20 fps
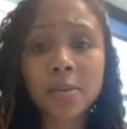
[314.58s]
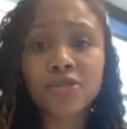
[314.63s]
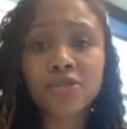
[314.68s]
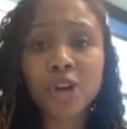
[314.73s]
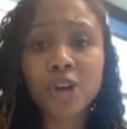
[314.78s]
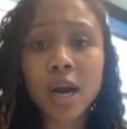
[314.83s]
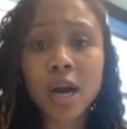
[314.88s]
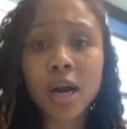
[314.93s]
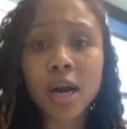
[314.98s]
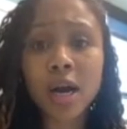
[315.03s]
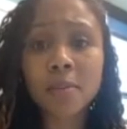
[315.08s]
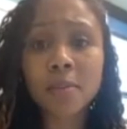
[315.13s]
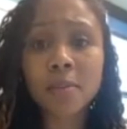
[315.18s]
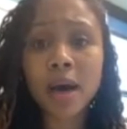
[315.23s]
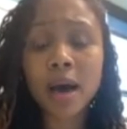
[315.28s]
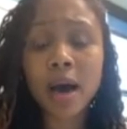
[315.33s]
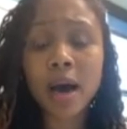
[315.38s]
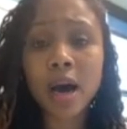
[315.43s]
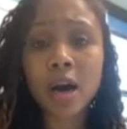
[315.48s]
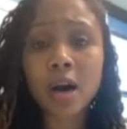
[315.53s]

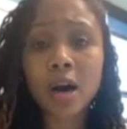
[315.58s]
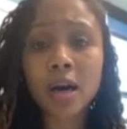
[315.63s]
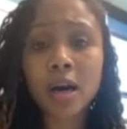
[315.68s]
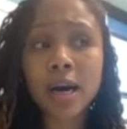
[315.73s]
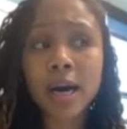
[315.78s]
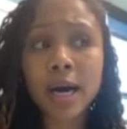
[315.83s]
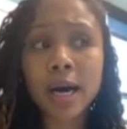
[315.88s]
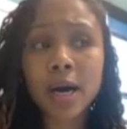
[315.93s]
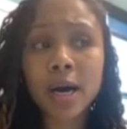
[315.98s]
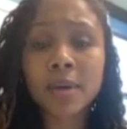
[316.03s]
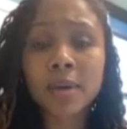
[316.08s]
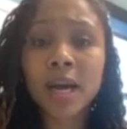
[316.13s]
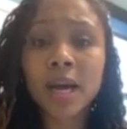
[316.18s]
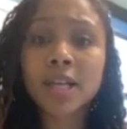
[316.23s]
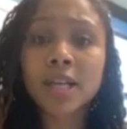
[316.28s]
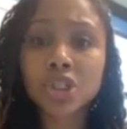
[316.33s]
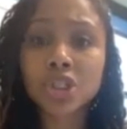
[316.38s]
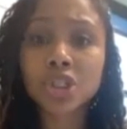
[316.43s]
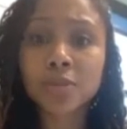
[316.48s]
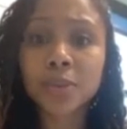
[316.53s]
from our
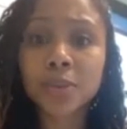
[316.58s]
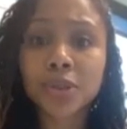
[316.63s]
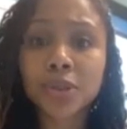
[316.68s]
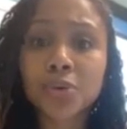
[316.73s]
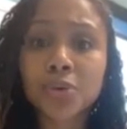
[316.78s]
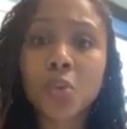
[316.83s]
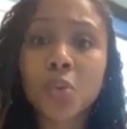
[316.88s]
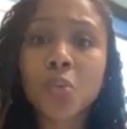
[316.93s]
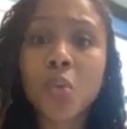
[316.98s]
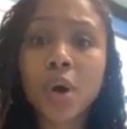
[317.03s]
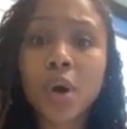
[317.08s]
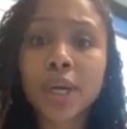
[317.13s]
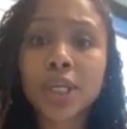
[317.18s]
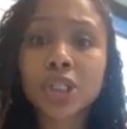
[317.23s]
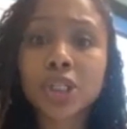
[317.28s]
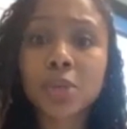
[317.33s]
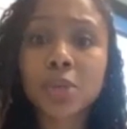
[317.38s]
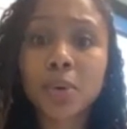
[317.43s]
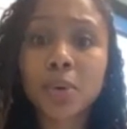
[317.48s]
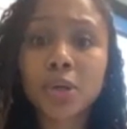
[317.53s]
customers who are
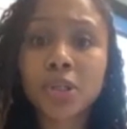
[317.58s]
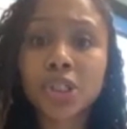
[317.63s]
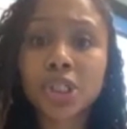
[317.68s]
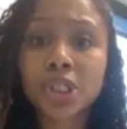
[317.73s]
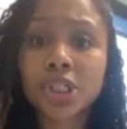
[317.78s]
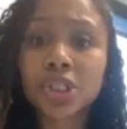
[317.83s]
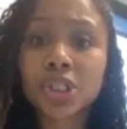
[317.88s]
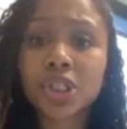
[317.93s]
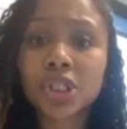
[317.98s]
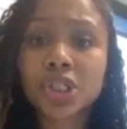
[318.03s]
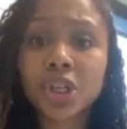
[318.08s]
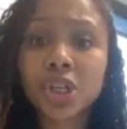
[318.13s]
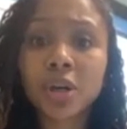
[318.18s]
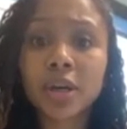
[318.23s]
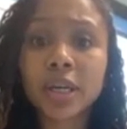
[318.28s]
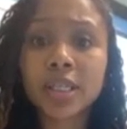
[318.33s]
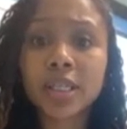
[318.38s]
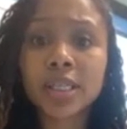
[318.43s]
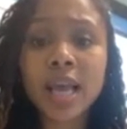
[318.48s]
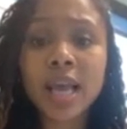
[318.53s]
wanting to purchase insurance.